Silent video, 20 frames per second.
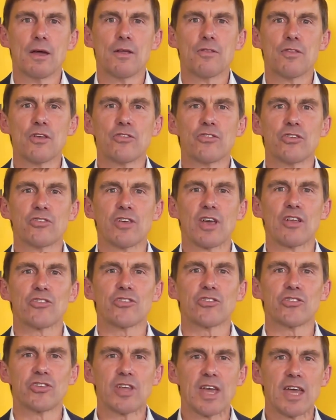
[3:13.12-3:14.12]
This is
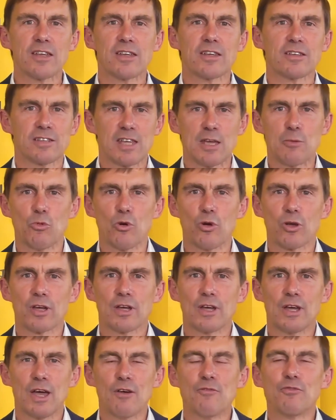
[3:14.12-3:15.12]
outstanding teamwork
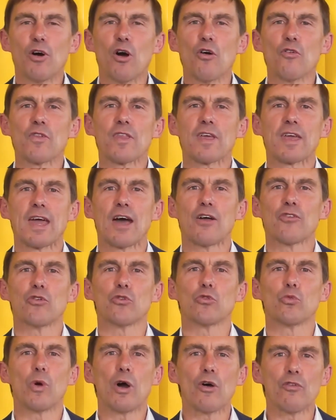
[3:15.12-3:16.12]
involving the
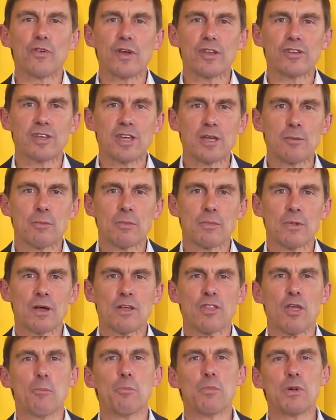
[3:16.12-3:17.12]
Council's welfare team,
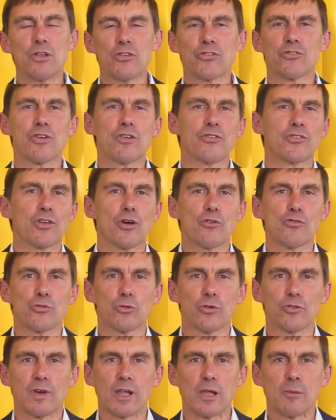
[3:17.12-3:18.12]
the Ministry of Social
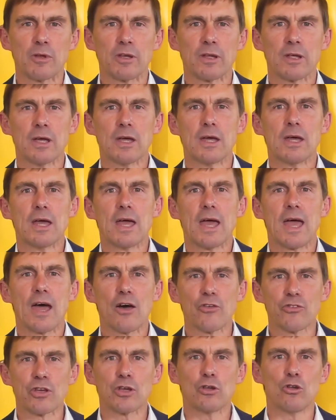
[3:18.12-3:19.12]
Development,
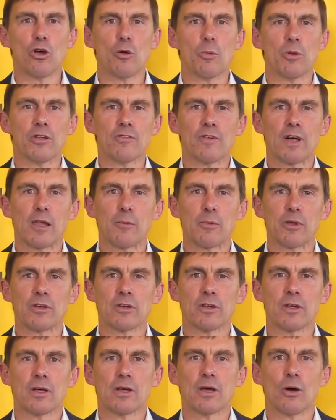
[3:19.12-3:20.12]
Housing and Urban Development,
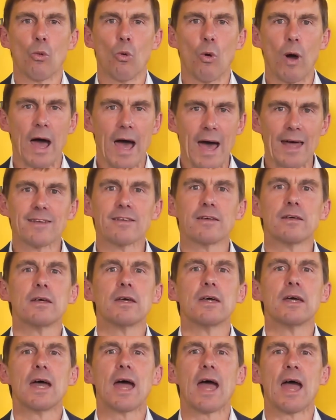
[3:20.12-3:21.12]
or HUD,
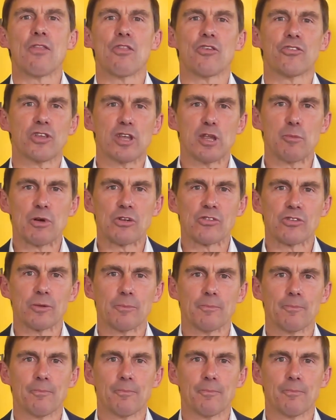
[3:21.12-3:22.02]
and the City Mission.